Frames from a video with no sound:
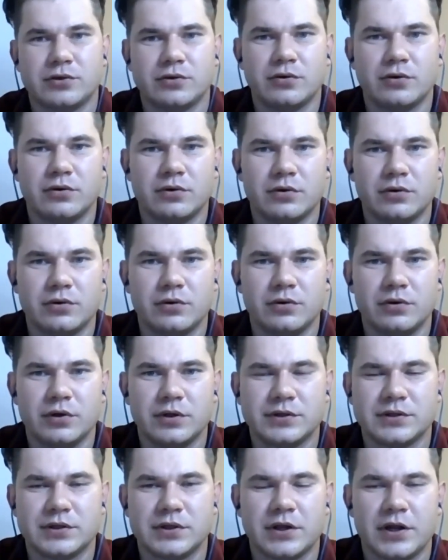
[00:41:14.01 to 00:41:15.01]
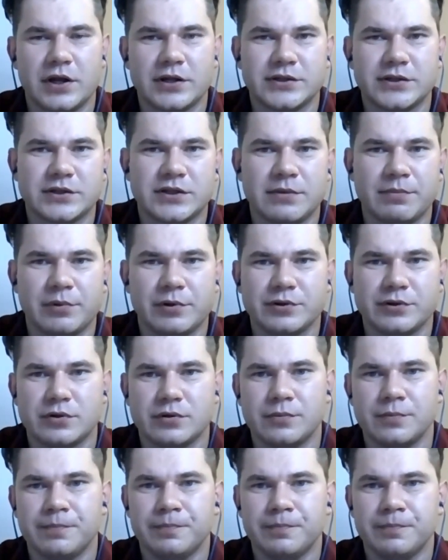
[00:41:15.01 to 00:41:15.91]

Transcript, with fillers: So it's not the simplest.